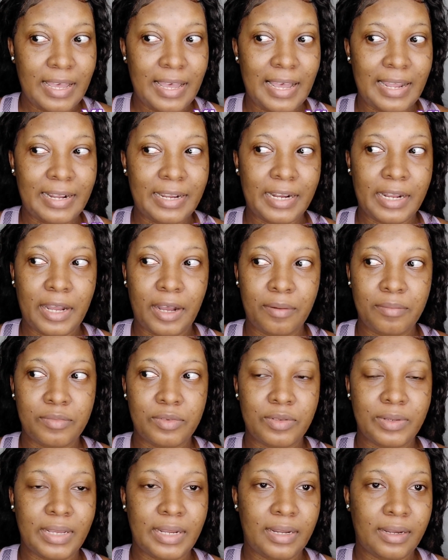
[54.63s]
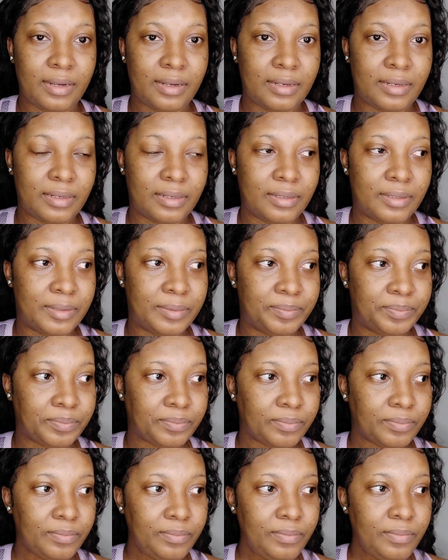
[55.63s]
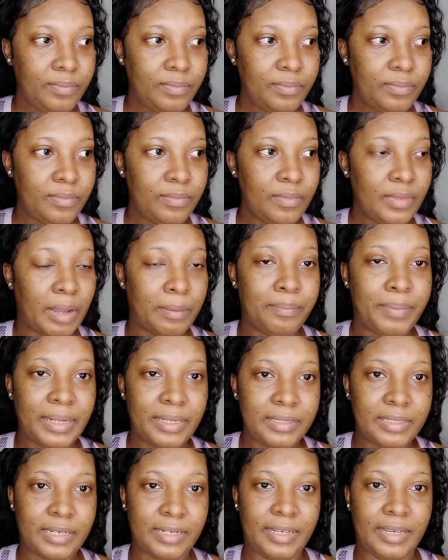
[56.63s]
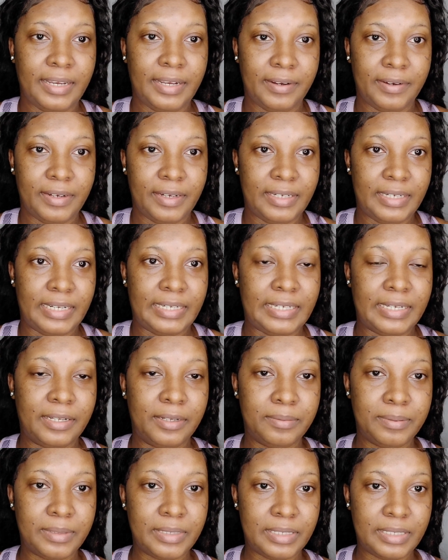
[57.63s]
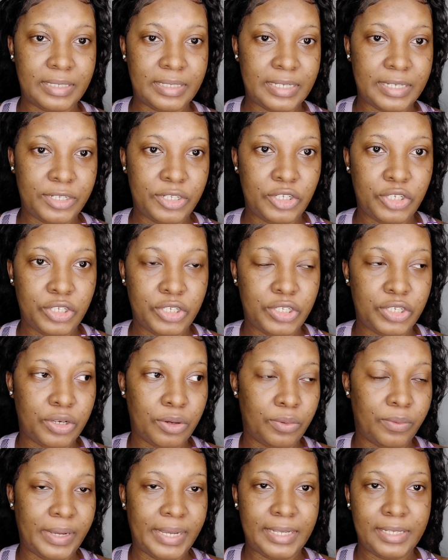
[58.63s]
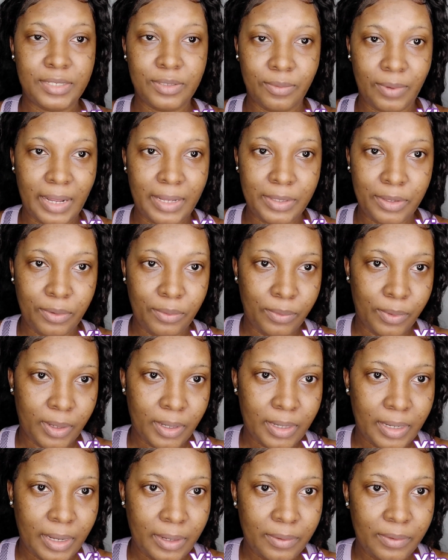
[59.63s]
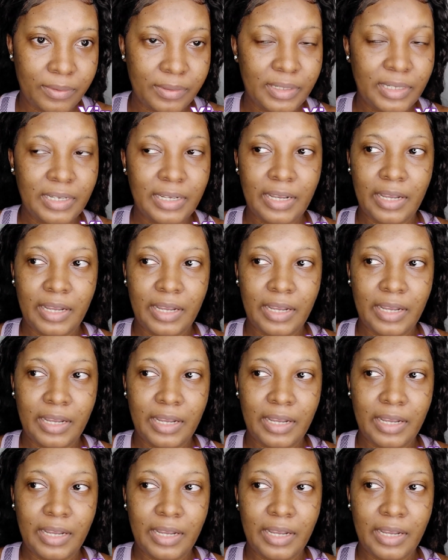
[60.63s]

And it comes with a belted area that helps to cinch your waist while you work out.